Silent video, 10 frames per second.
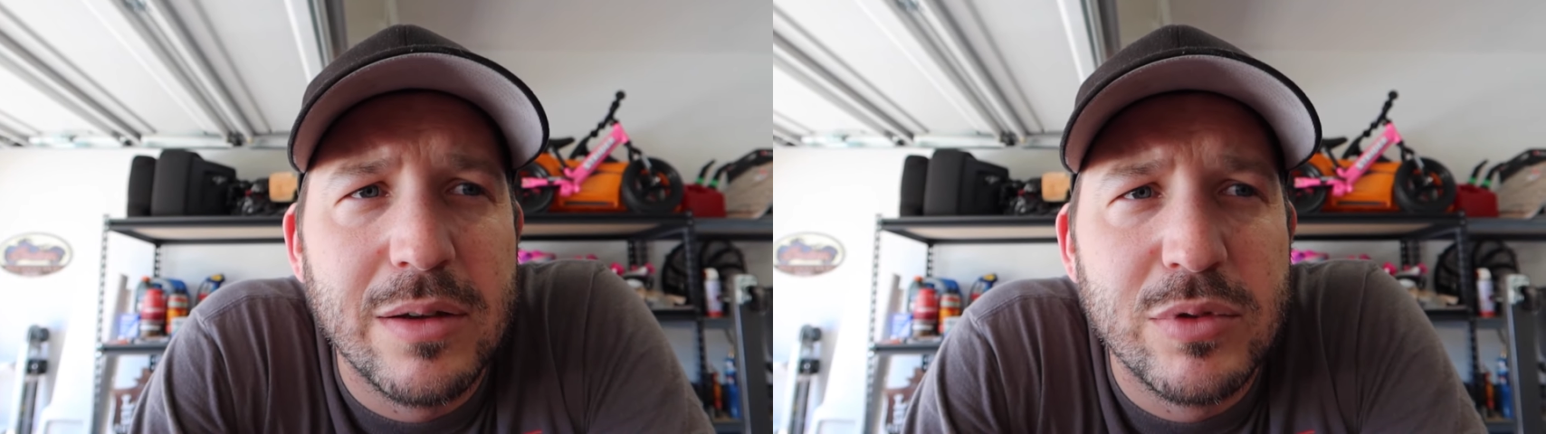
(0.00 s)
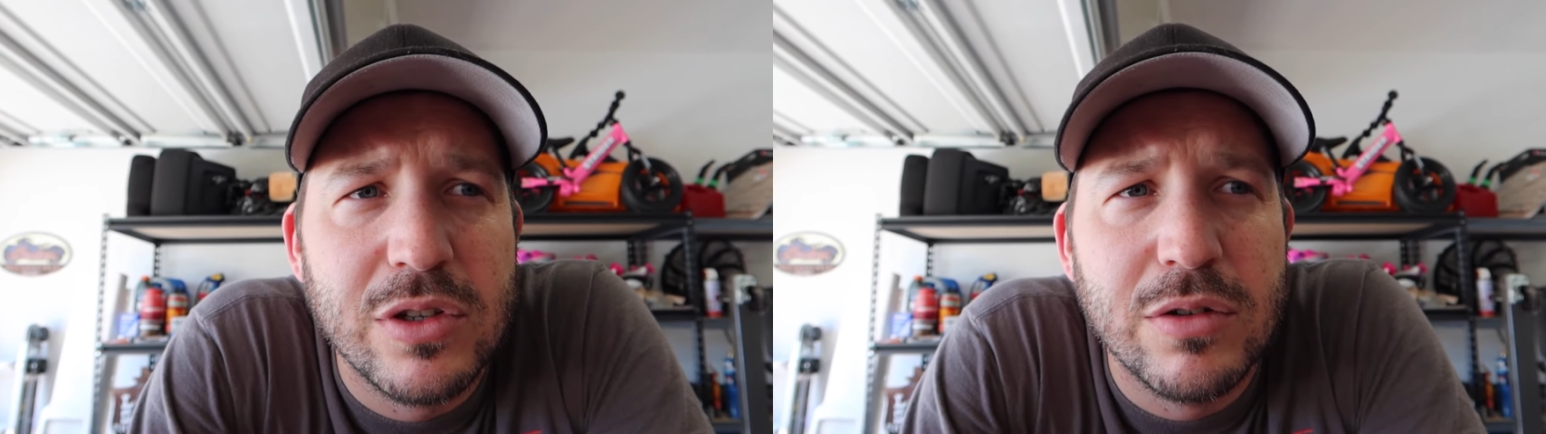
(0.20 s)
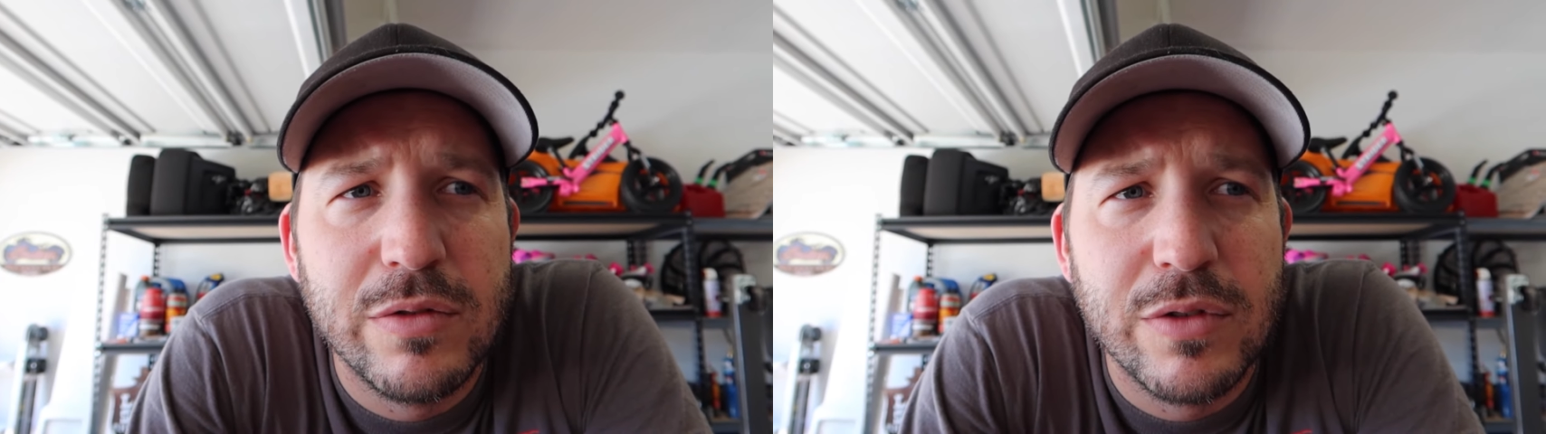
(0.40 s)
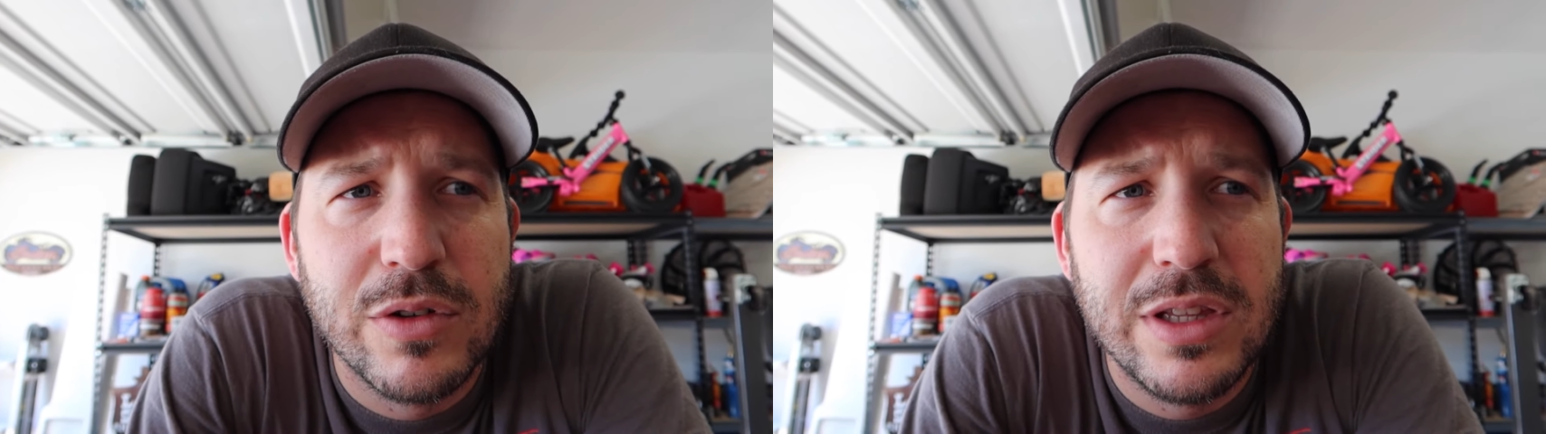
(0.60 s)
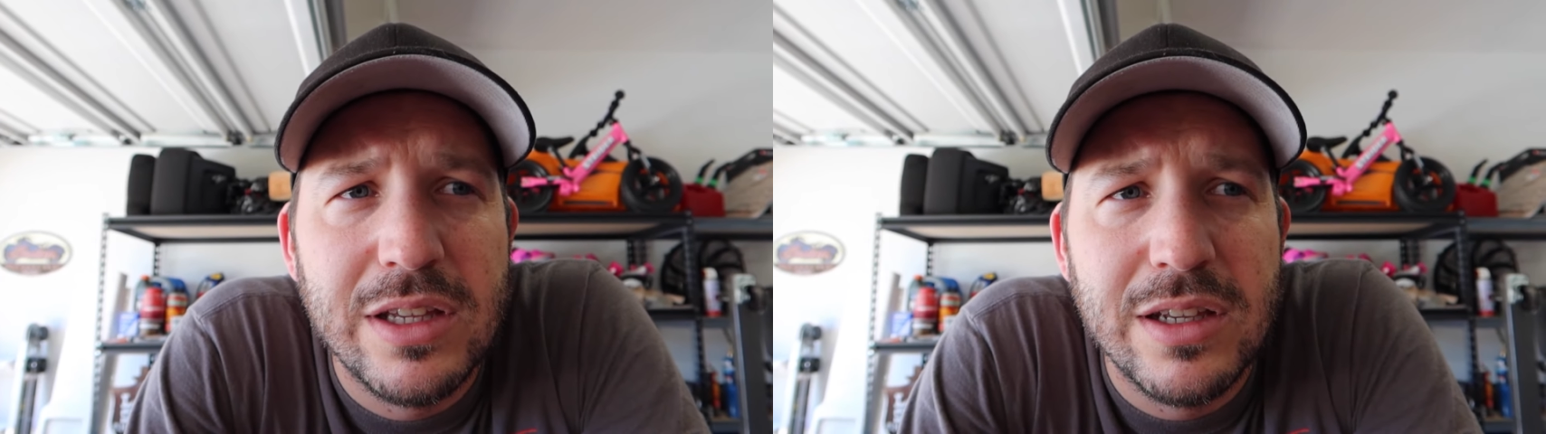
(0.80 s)
So
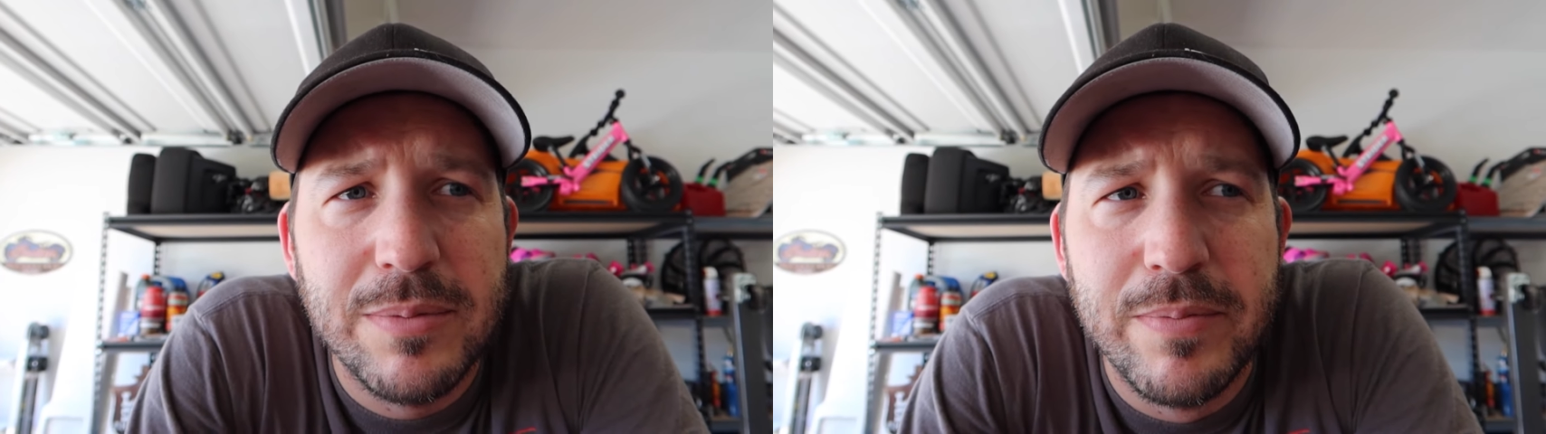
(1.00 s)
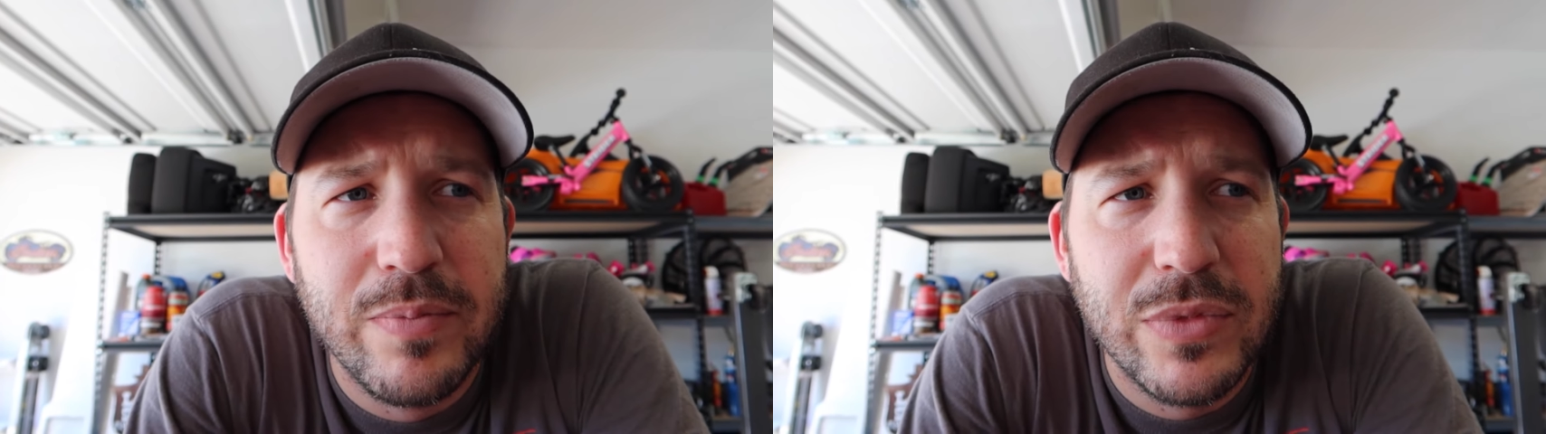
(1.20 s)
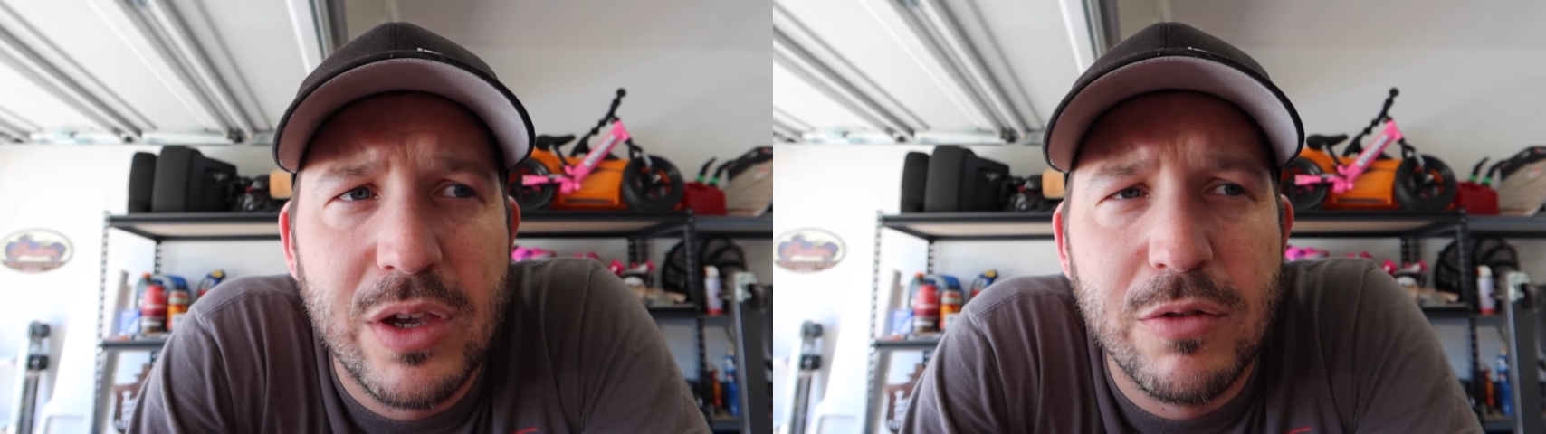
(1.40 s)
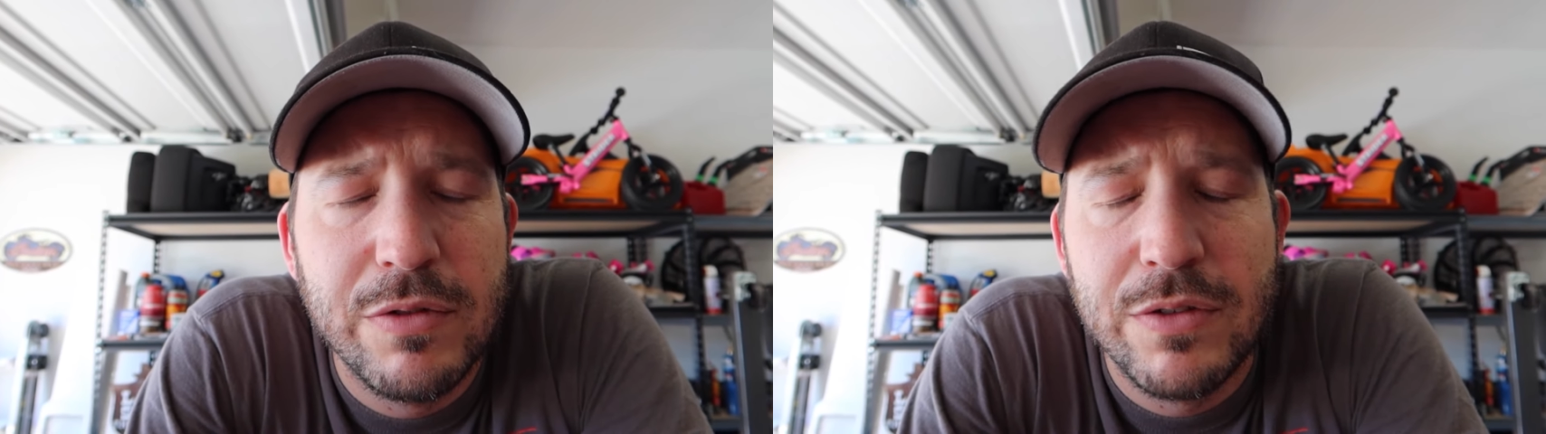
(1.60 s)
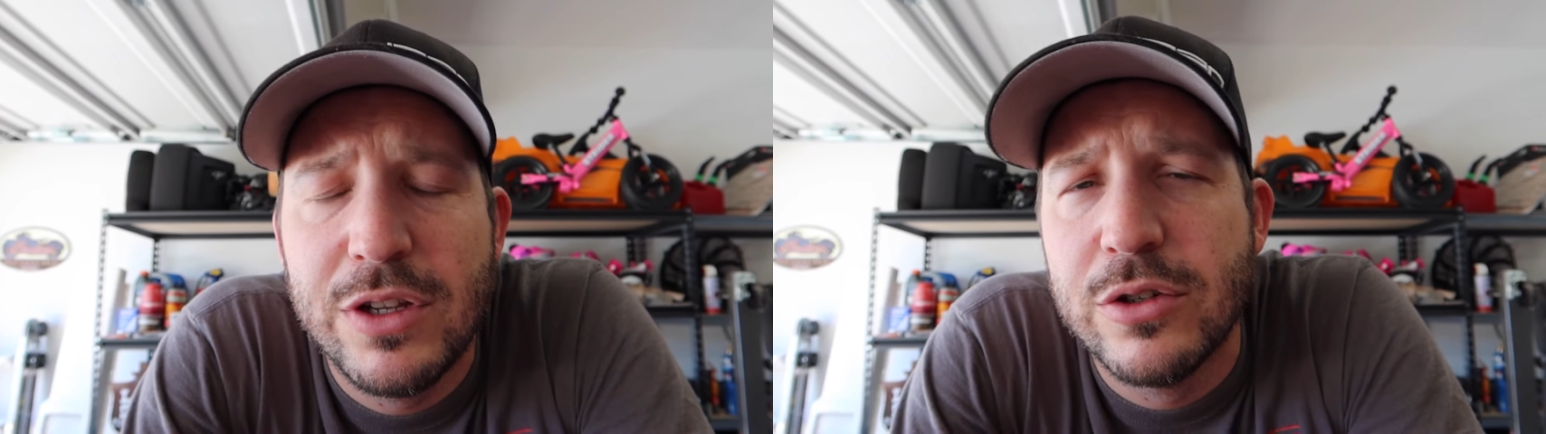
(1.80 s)
for the
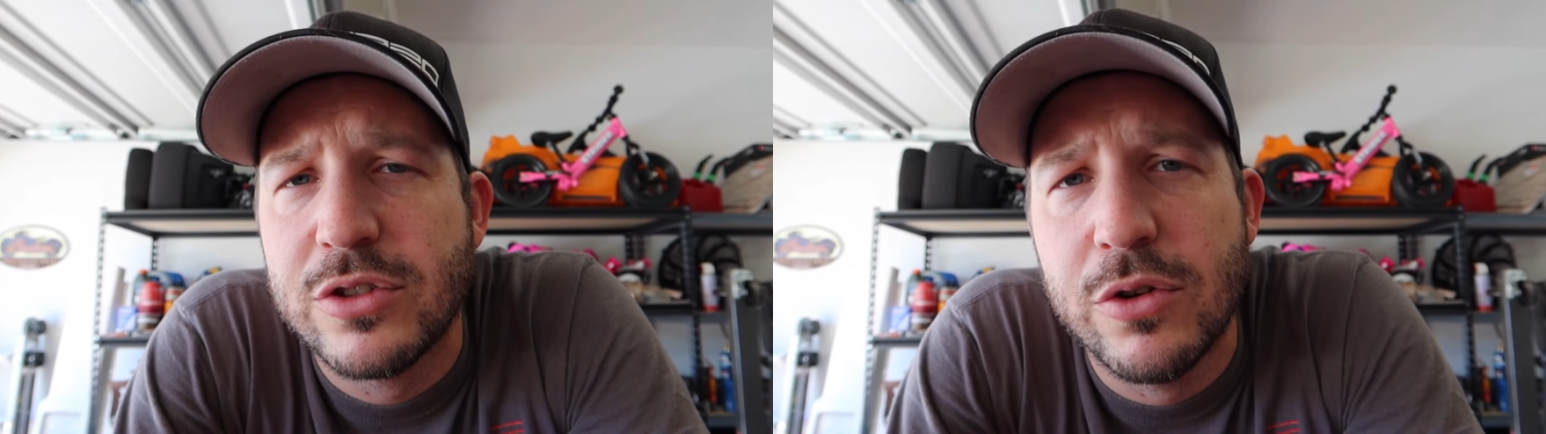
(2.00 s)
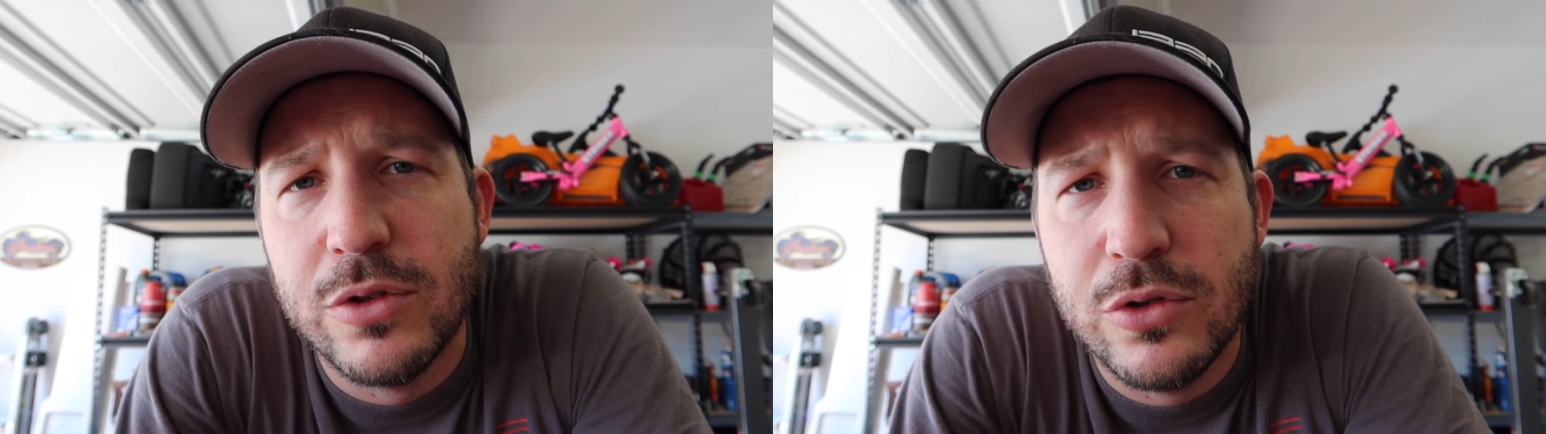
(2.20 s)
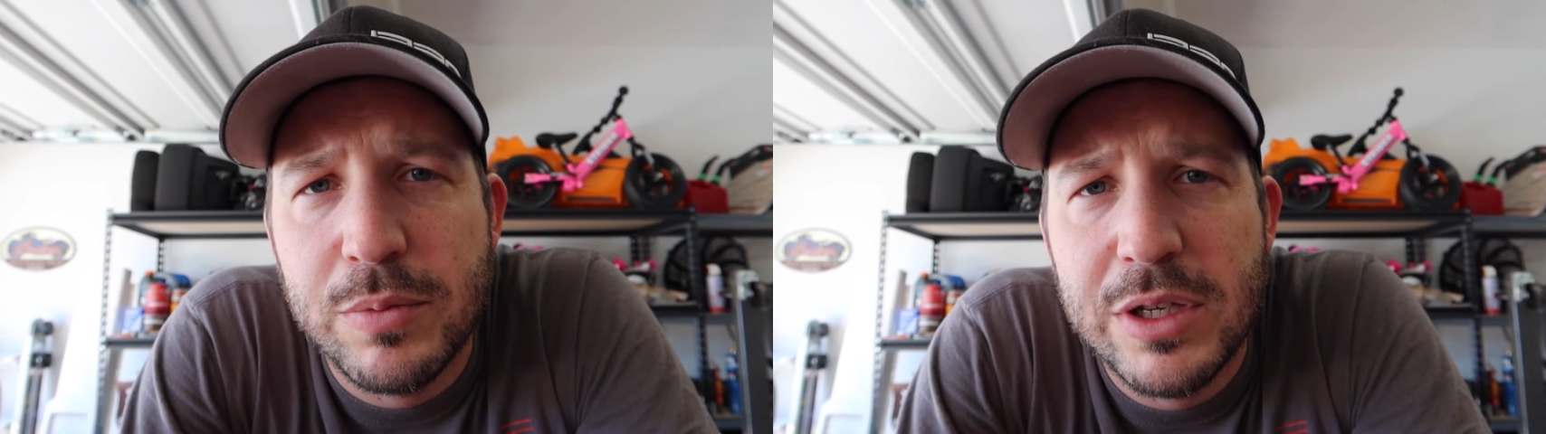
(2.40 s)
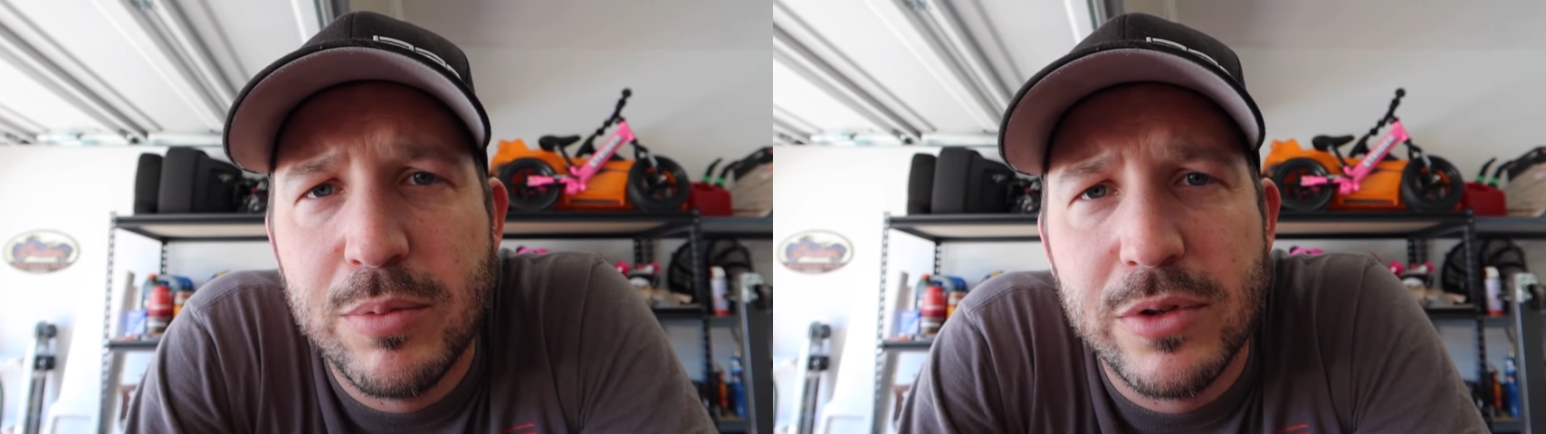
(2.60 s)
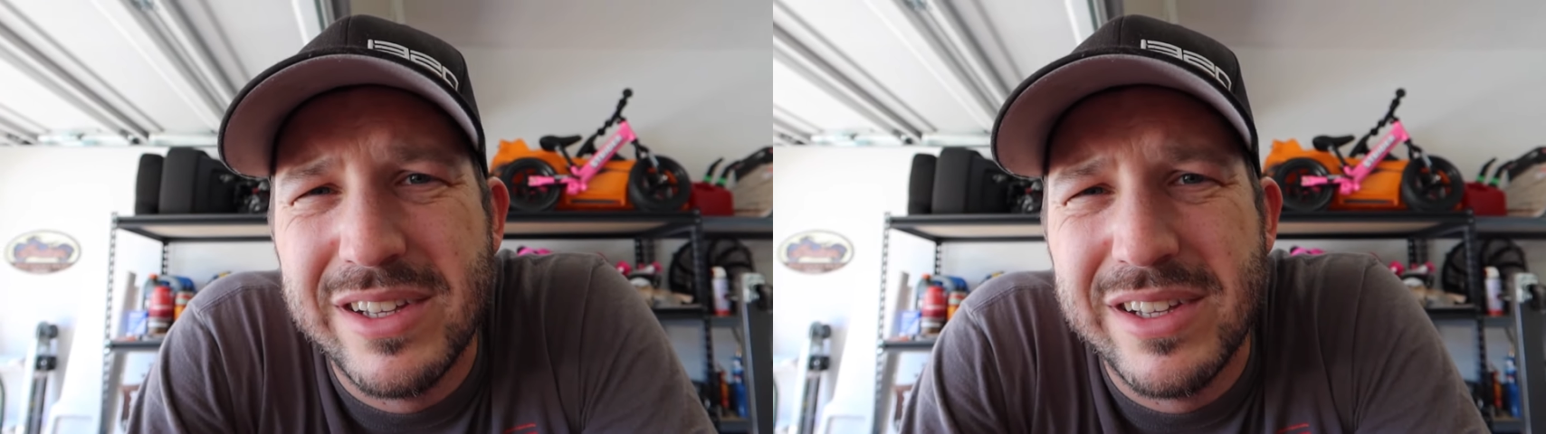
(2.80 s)
50 or so new people,